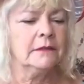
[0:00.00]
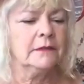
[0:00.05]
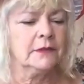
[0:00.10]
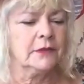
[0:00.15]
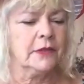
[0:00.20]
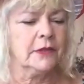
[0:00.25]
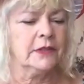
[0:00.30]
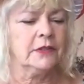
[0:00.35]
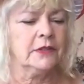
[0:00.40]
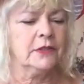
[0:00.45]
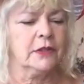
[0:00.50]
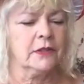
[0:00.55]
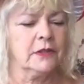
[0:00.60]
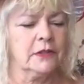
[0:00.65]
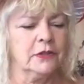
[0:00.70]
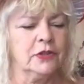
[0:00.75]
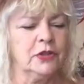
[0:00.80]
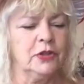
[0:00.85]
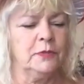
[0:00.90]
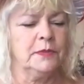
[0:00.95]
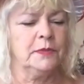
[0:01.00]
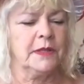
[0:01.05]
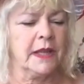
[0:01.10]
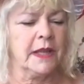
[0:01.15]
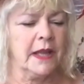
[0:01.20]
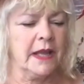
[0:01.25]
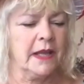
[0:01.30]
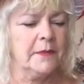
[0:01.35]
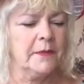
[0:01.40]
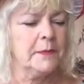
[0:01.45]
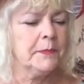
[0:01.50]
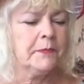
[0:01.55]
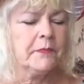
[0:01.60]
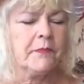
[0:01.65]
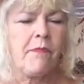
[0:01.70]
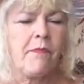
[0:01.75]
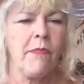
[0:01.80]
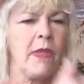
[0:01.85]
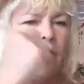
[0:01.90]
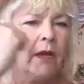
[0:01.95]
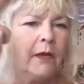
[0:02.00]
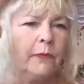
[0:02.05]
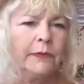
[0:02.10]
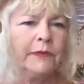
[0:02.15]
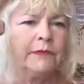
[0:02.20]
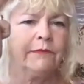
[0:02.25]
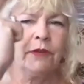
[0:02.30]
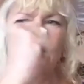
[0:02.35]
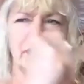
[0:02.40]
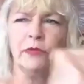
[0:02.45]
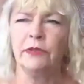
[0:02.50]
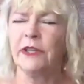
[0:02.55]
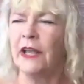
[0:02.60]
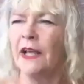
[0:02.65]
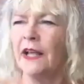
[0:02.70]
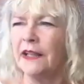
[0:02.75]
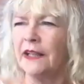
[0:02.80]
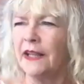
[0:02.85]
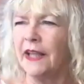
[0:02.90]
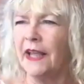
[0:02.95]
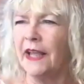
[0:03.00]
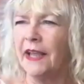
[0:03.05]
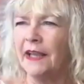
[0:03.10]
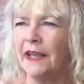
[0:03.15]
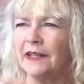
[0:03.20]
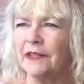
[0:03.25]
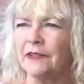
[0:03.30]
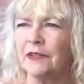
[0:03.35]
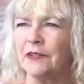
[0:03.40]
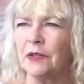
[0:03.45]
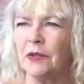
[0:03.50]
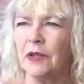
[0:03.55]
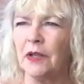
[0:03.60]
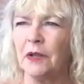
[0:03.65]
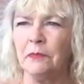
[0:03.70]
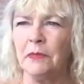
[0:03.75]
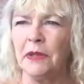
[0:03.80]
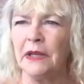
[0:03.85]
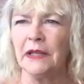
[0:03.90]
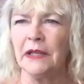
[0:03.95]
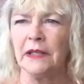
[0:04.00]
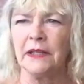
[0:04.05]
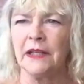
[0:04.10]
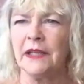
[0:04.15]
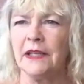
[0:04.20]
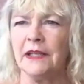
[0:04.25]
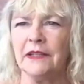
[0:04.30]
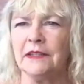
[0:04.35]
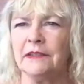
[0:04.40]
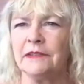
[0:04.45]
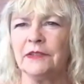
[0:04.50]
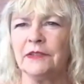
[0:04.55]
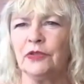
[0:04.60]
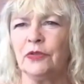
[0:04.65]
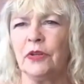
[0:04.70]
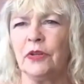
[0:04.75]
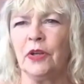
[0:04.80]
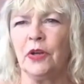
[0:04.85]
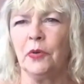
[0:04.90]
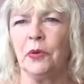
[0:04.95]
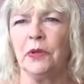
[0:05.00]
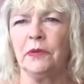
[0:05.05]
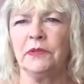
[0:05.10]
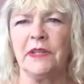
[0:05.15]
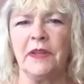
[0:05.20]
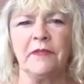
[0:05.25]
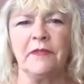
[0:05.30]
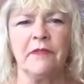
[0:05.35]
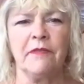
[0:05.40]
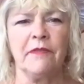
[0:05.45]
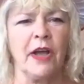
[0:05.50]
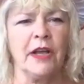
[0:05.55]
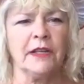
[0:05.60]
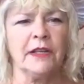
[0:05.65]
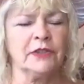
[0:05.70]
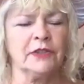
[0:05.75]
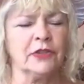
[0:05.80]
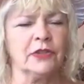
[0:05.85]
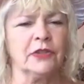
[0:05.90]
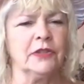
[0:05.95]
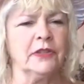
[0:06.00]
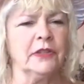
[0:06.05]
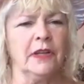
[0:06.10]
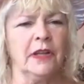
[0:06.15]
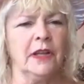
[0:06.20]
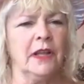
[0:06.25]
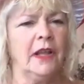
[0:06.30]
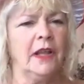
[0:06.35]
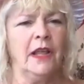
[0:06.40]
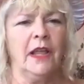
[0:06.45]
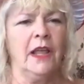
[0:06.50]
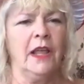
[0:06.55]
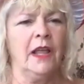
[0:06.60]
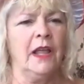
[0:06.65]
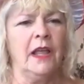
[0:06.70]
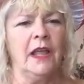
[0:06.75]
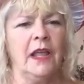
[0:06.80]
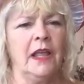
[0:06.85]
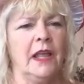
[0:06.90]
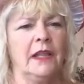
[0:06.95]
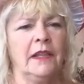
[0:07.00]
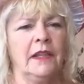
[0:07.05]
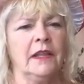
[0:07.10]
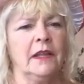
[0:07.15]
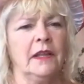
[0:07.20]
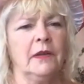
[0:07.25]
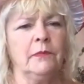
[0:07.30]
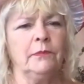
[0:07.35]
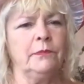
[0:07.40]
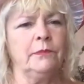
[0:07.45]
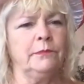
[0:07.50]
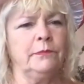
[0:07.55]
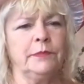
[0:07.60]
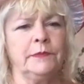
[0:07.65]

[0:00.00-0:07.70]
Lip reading: So I took the Tubes gig, was flown to LA, immediately in the studio with David Foster and not